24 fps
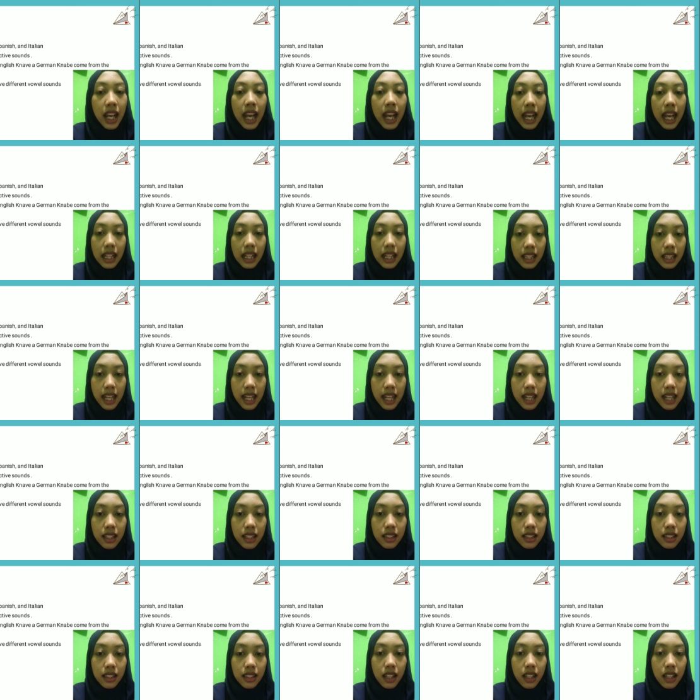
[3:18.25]
And
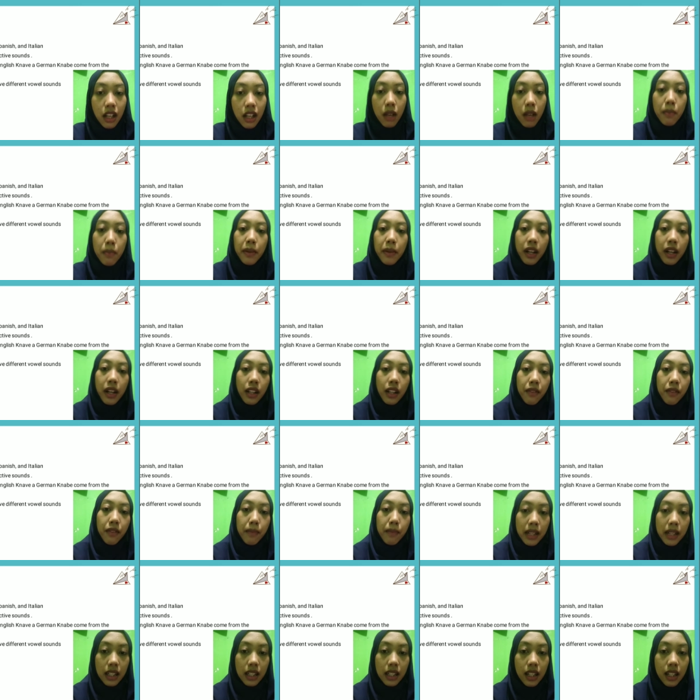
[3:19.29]
then the comparative
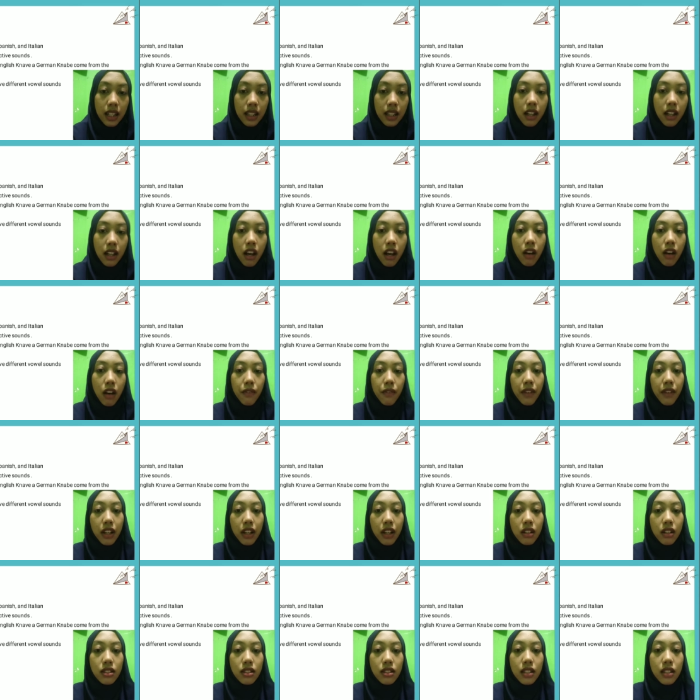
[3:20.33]
method of
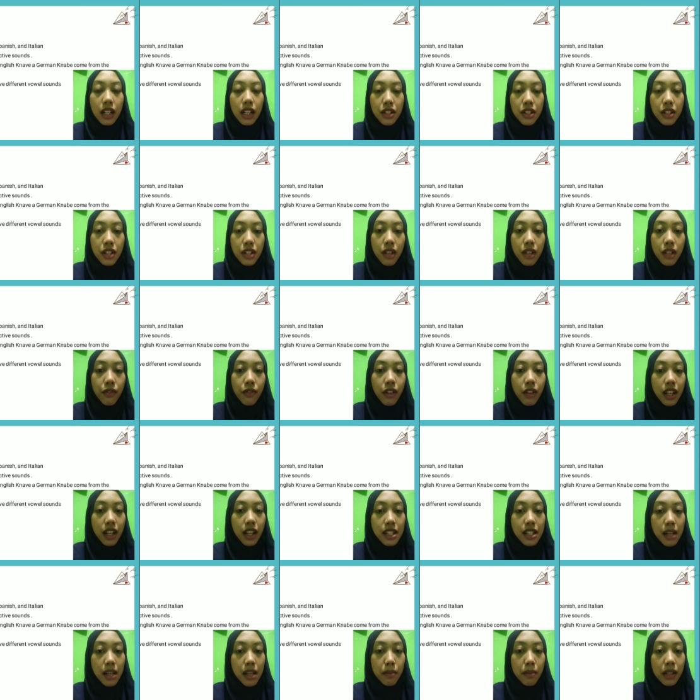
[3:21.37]
reconstruction, for
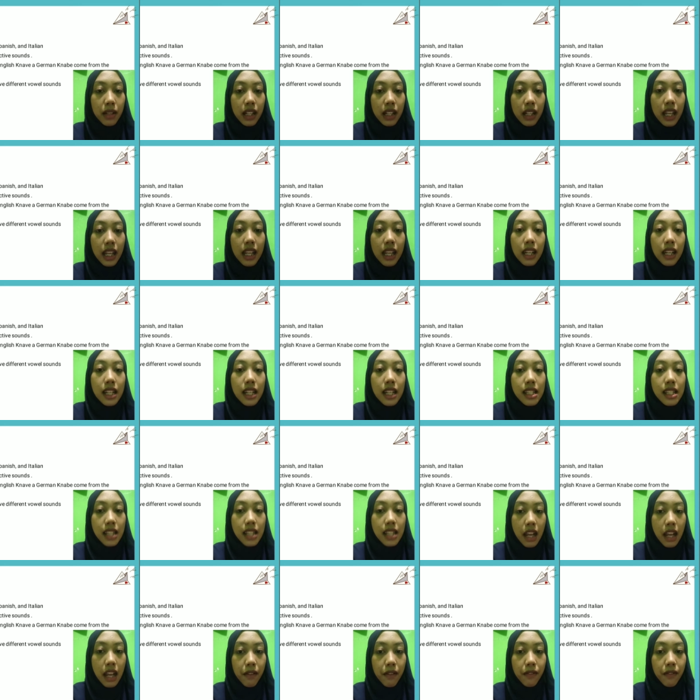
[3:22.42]
example, English
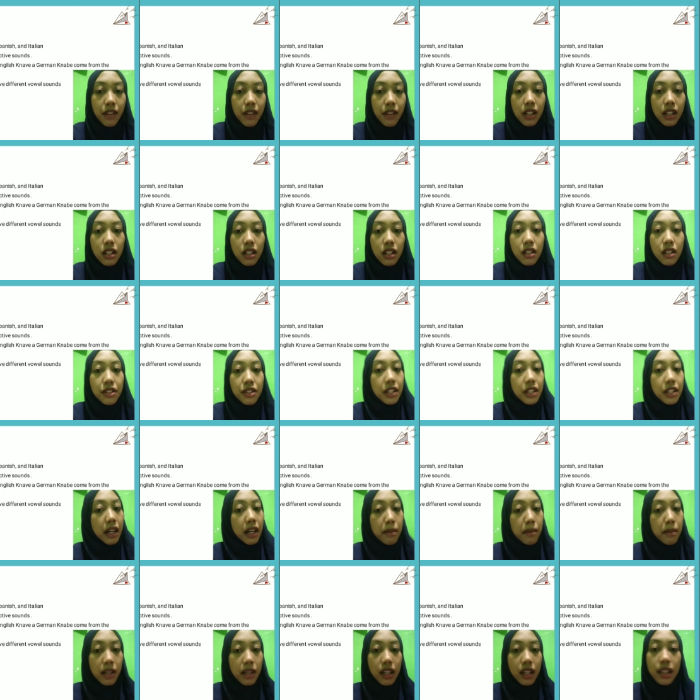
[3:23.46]
nap,
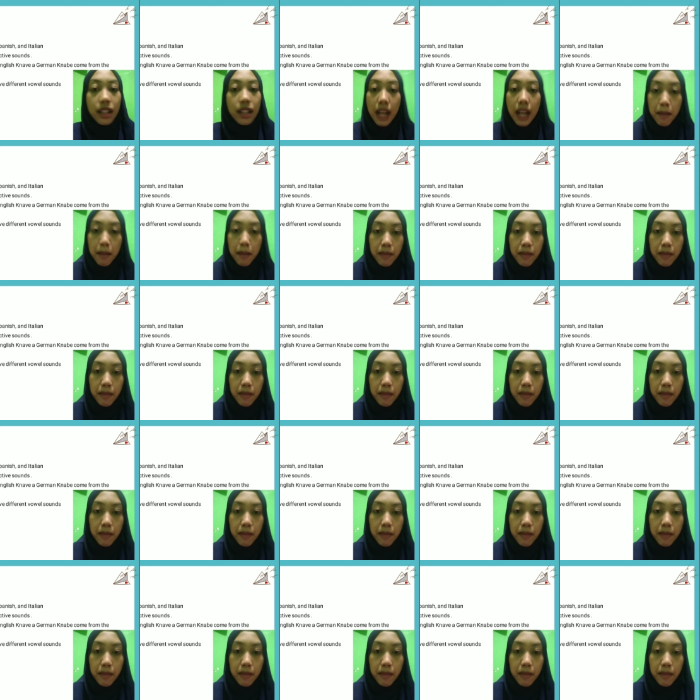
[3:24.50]
German nap,